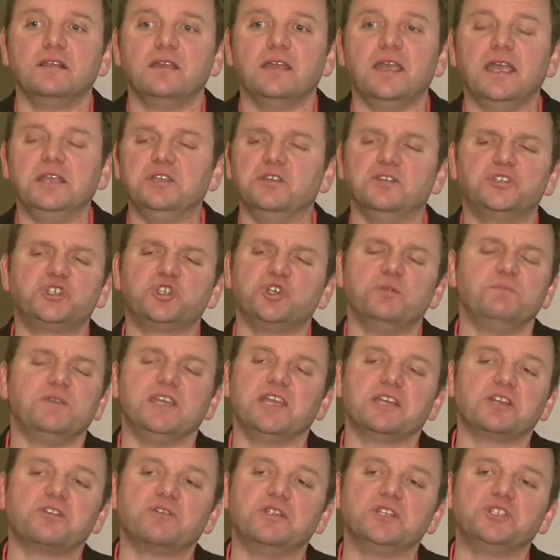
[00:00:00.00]
And you should be
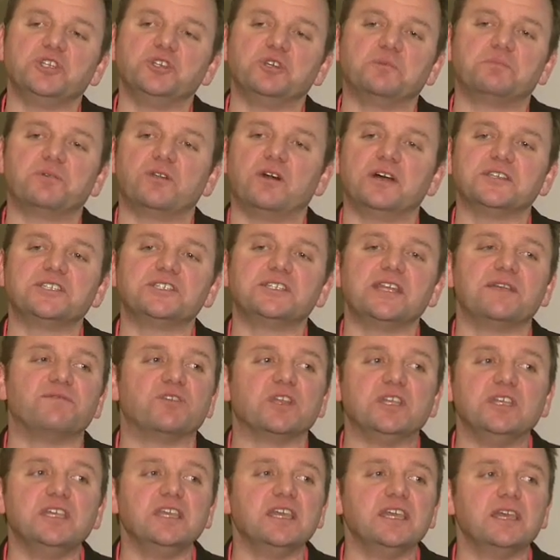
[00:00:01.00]
increasing your prices
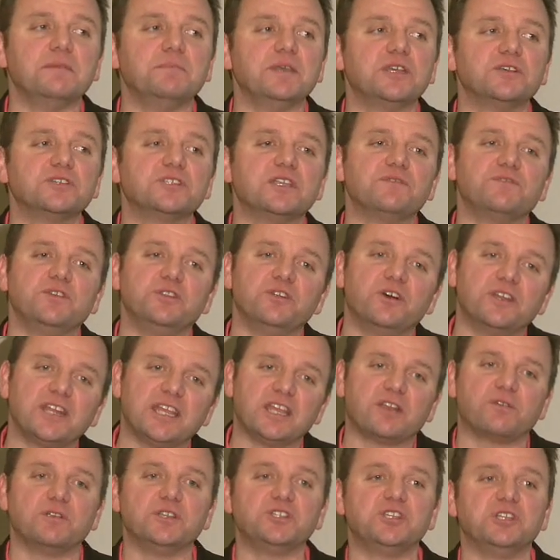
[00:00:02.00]
every year because if you're not
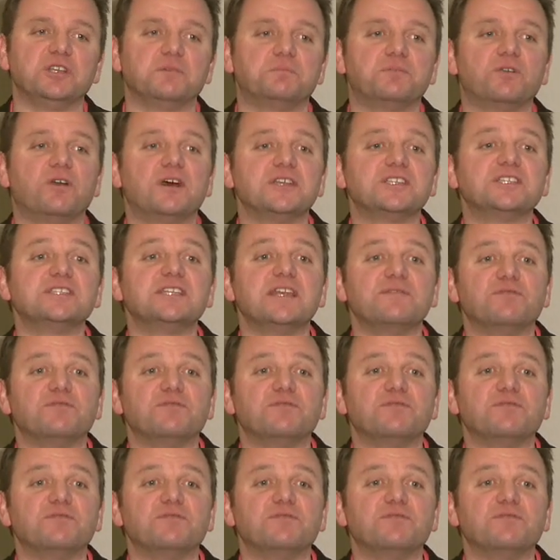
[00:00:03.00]
increasing your prices